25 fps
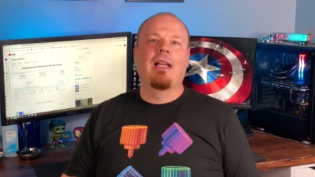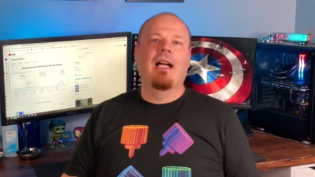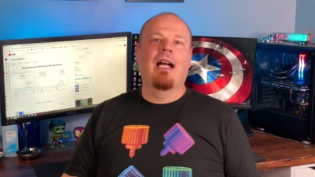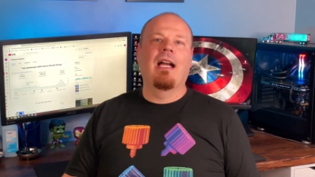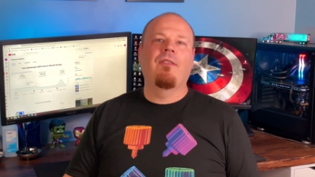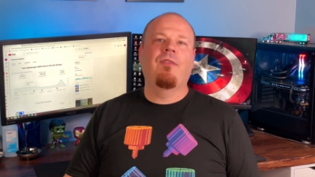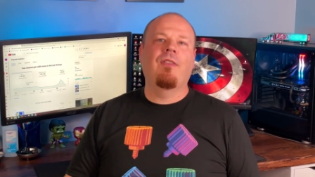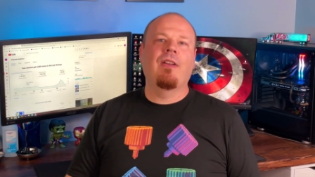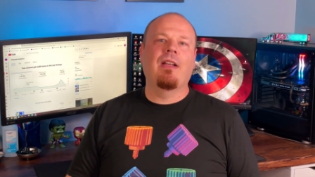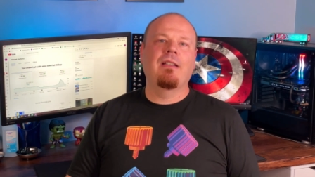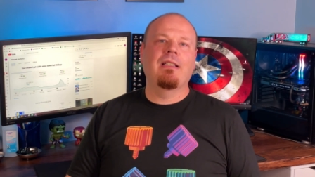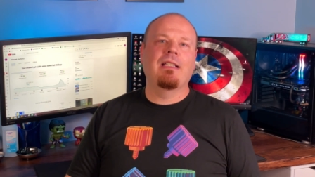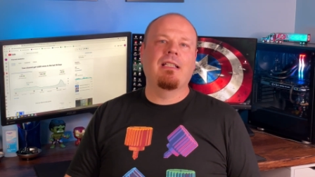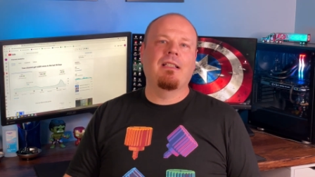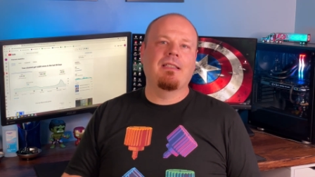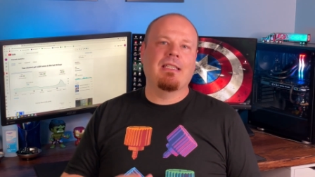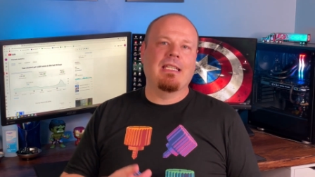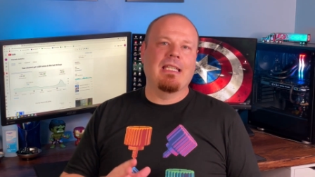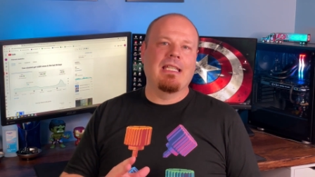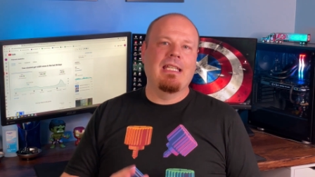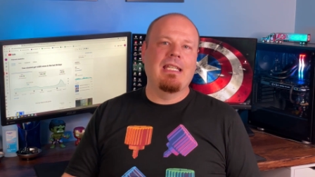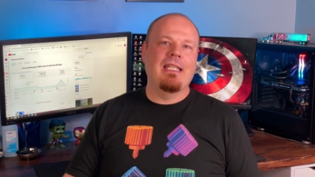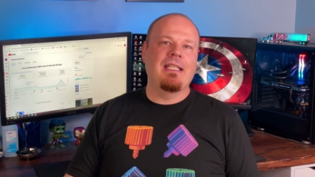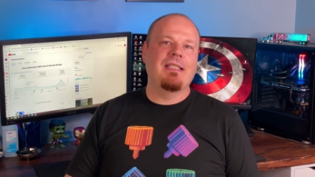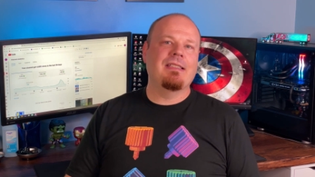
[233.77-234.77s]
I found out
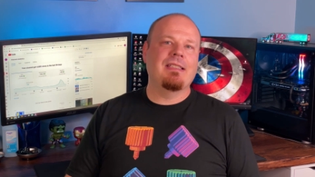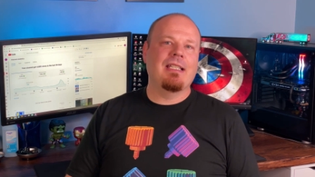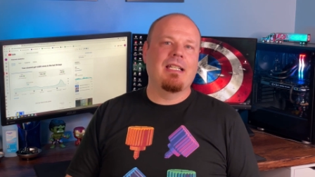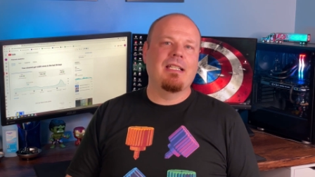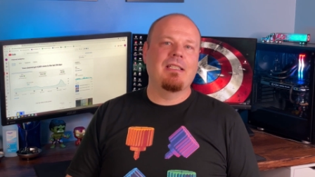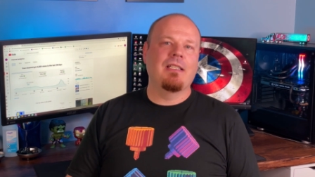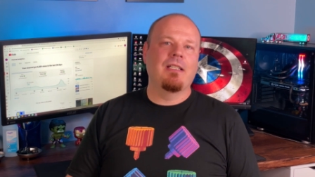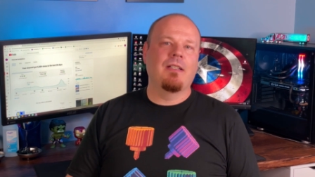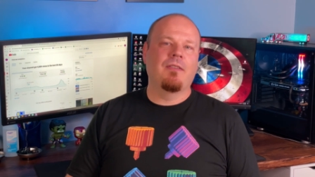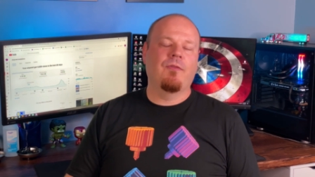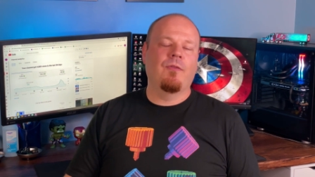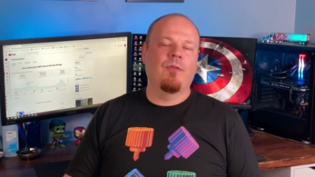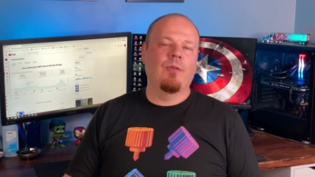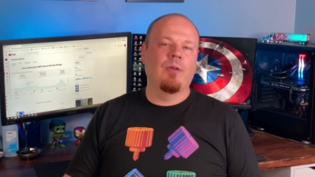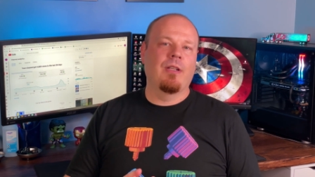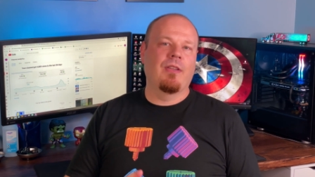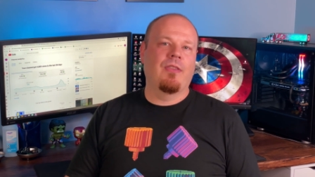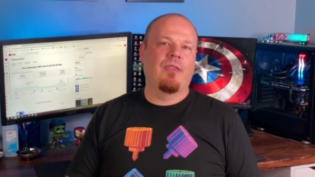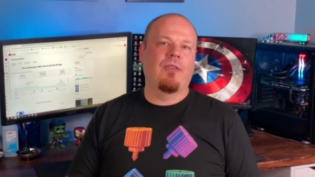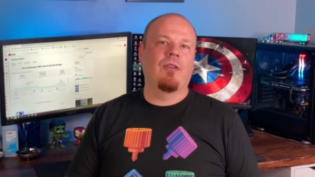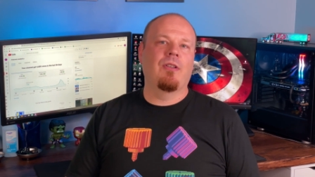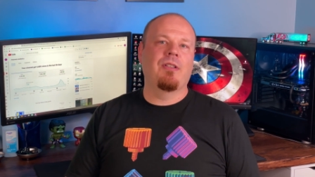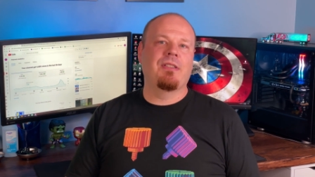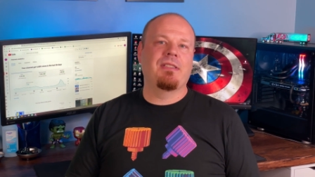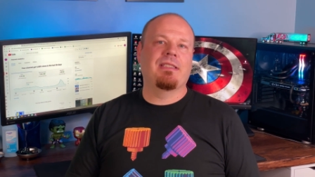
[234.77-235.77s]
that he signed up for a
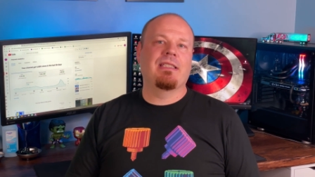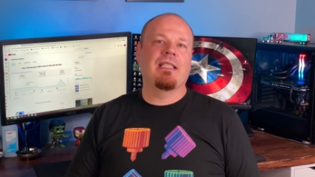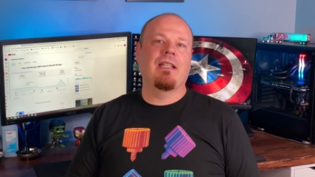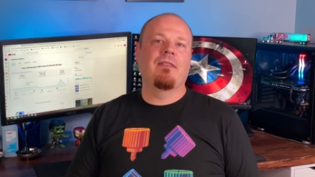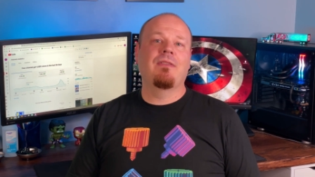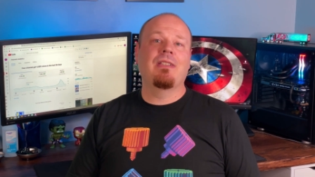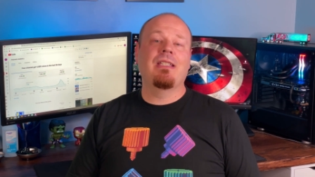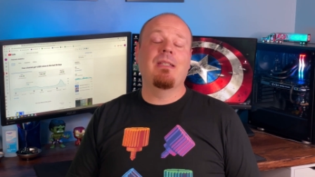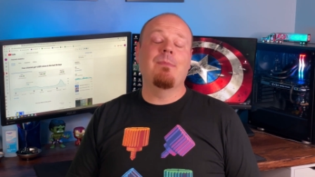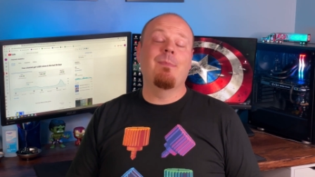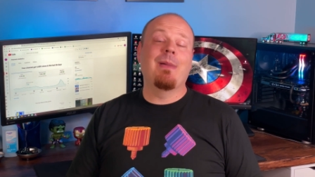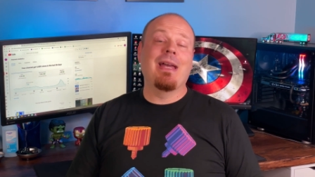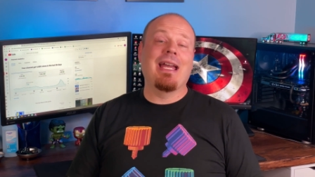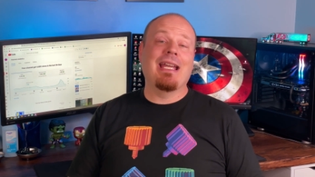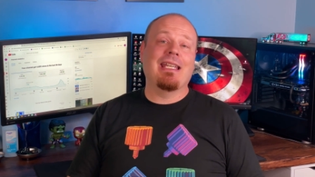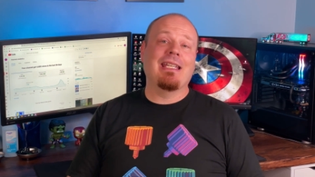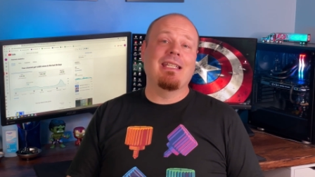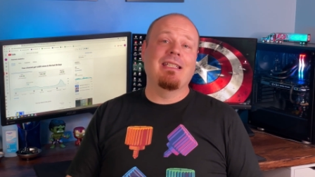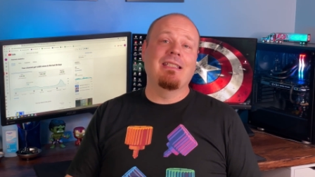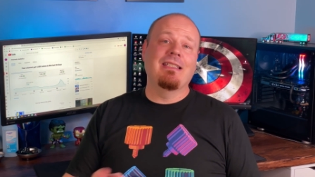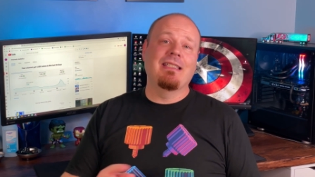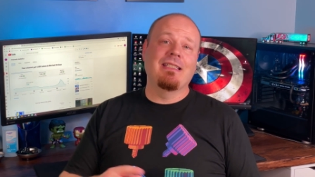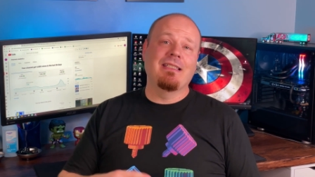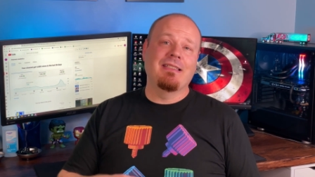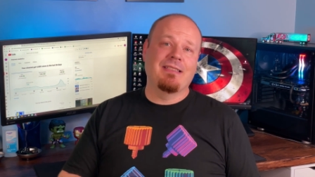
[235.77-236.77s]
3070 back
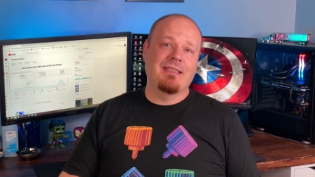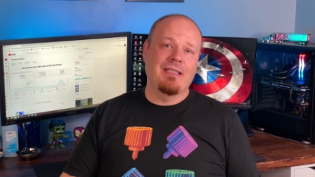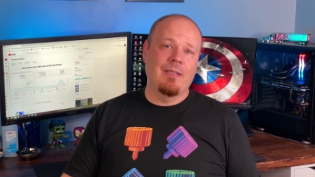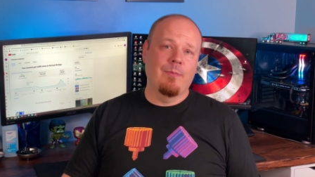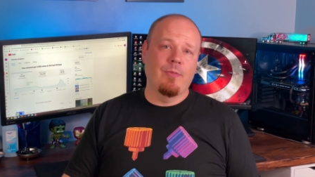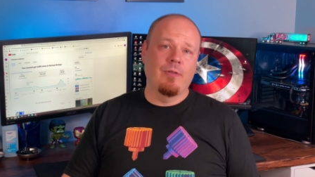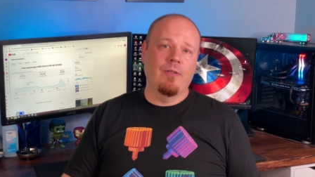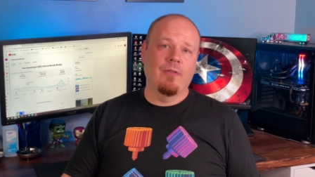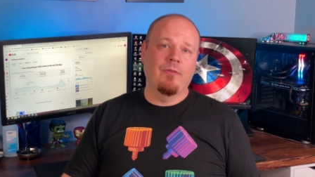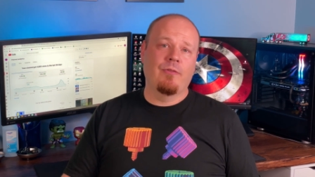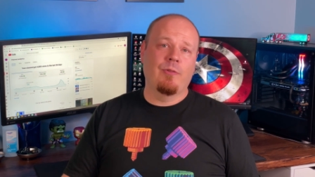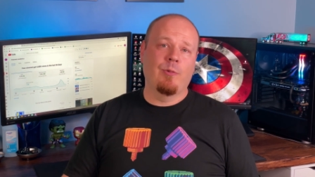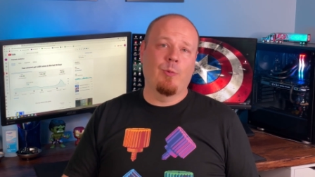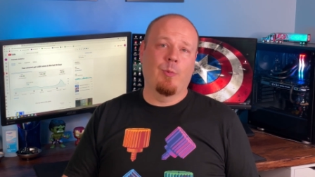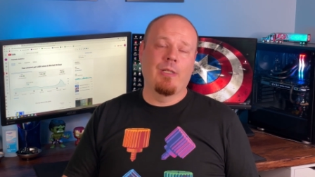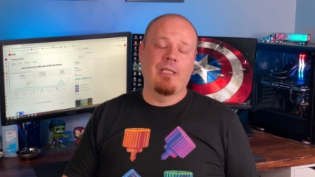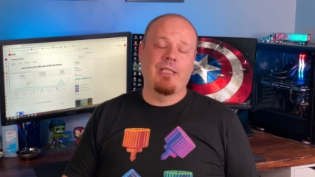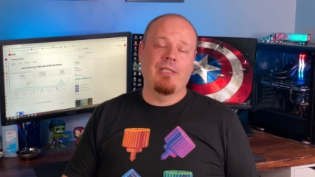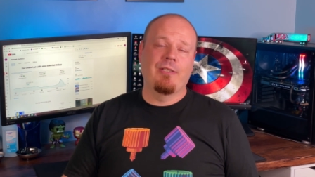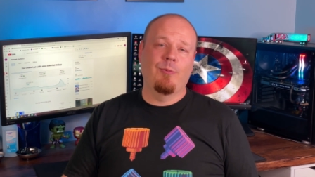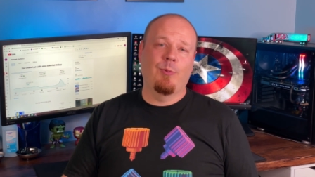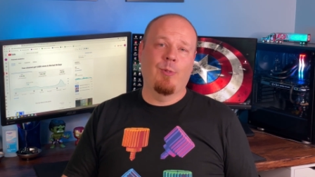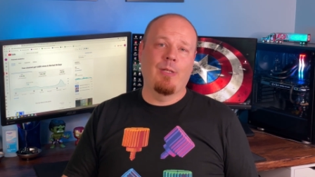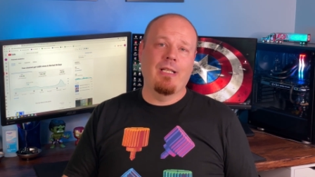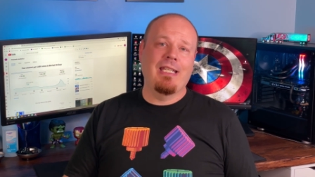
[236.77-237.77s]
in December of
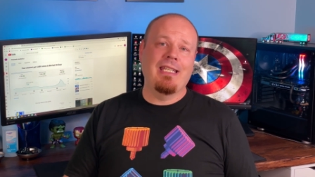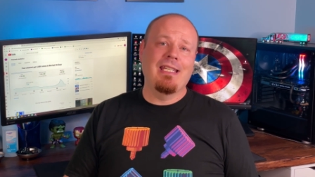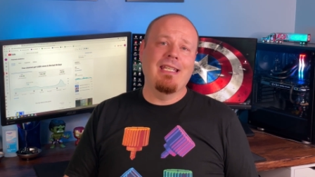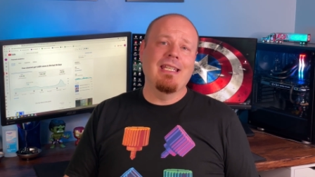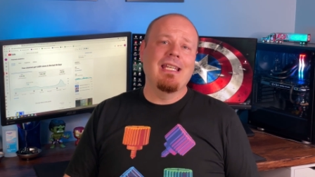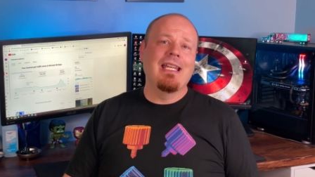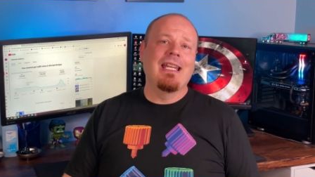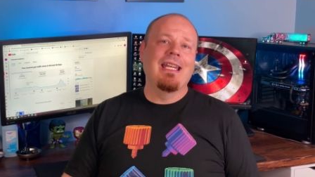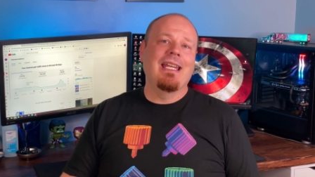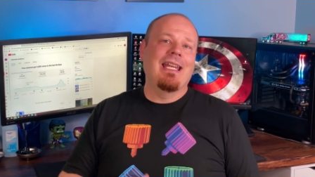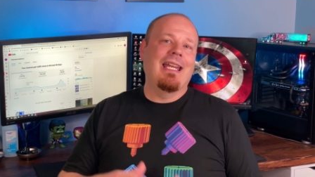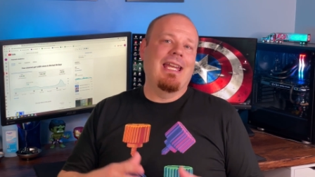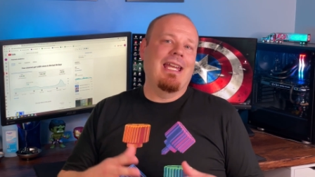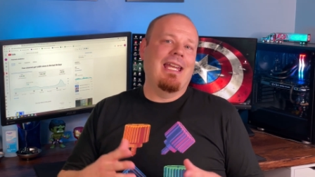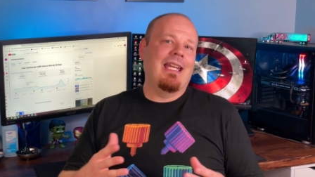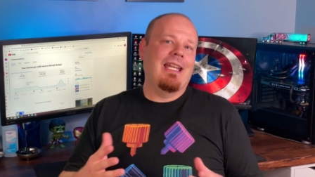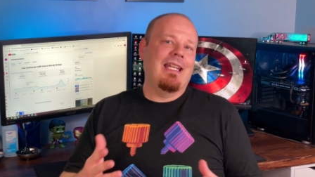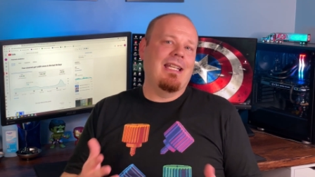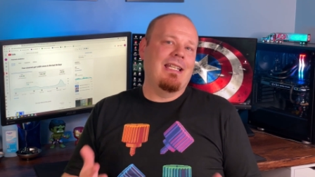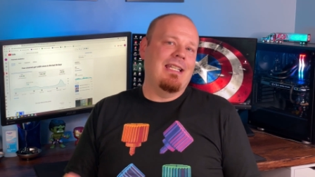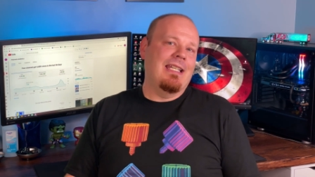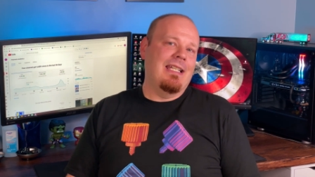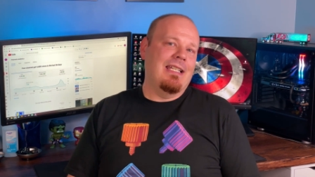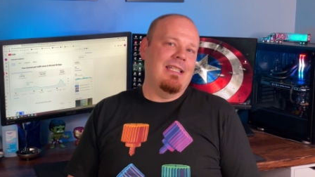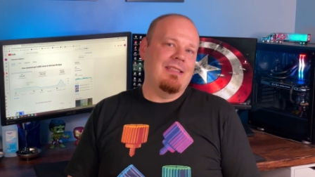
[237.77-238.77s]
2020
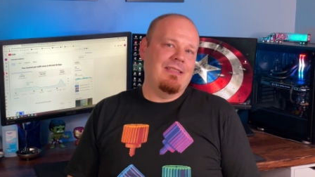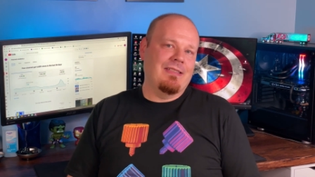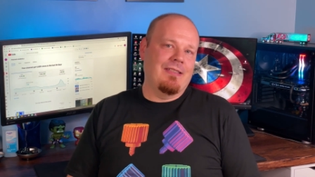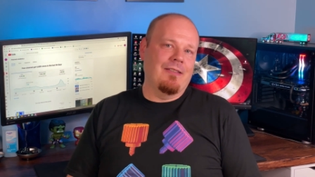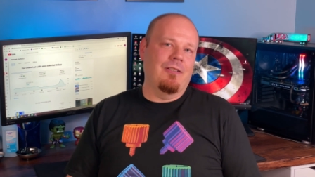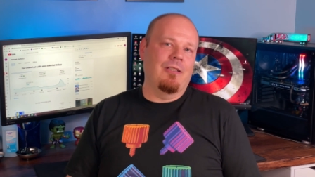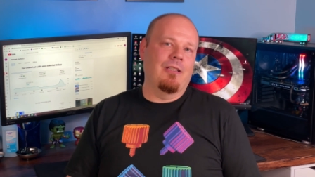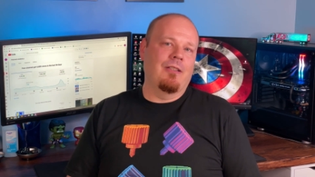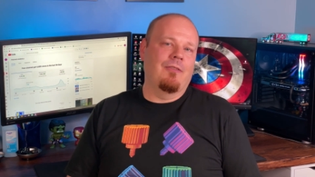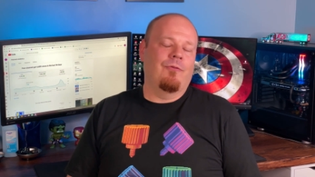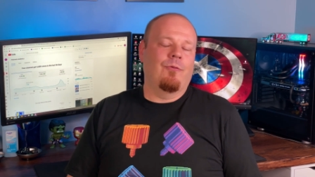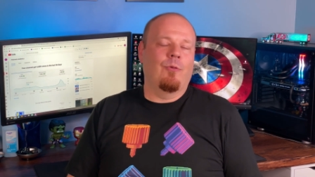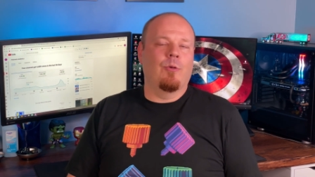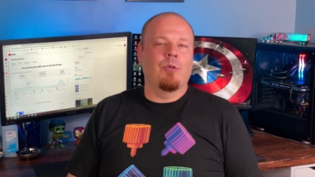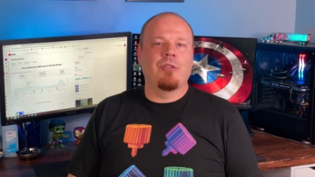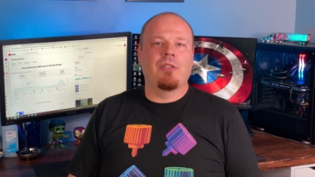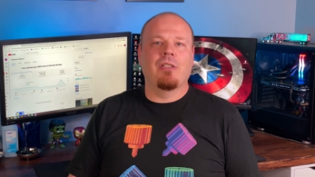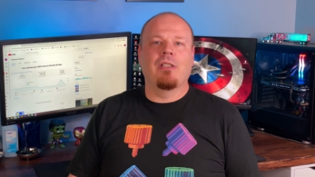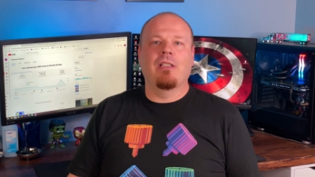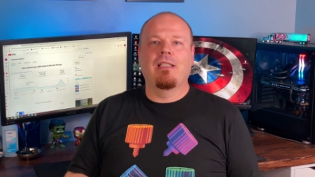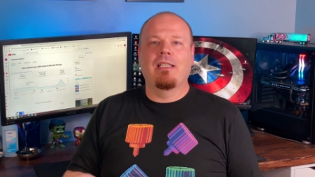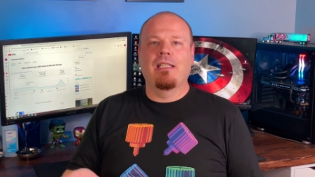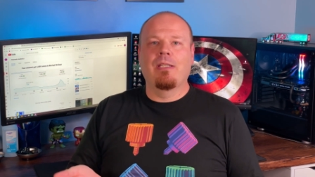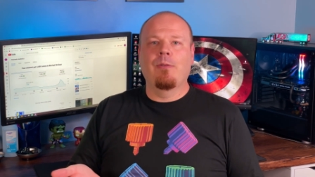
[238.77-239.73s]
and he's still unfortunately